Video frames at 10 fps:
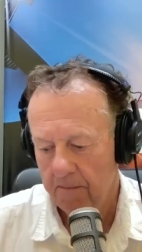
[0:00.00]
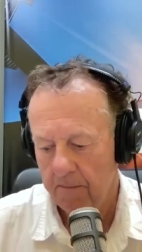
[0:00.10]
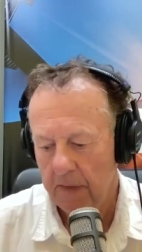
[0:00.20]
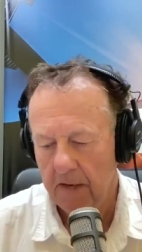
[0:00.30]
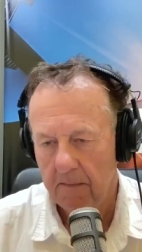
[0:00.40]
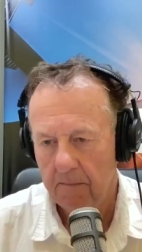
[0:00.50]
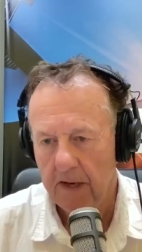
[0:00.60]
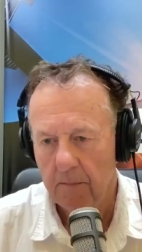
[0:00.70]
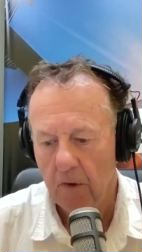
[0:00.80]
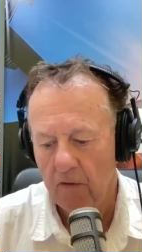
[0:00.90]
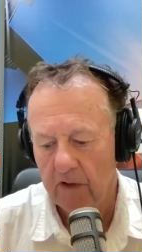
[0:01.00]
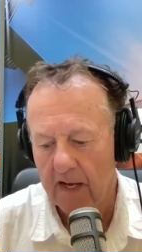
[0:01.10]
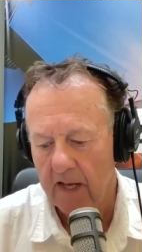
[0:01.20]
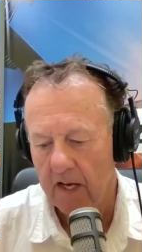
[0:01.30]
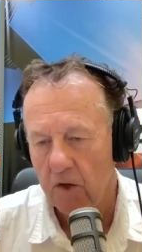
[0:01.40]
big big moves like
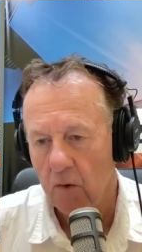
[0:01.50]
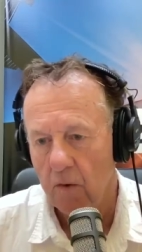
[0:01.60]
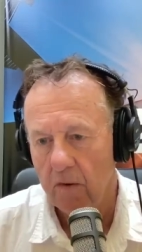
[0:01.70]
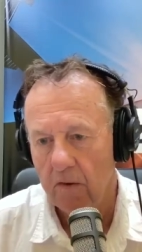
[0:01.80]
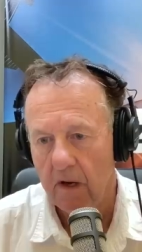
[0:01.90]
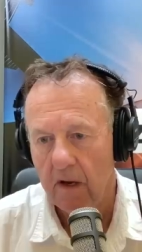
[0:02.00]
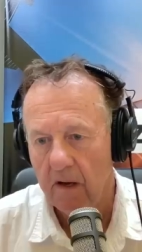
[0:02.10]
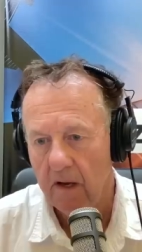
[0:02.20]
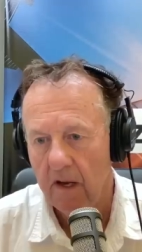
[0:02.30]
that, Sean, uh,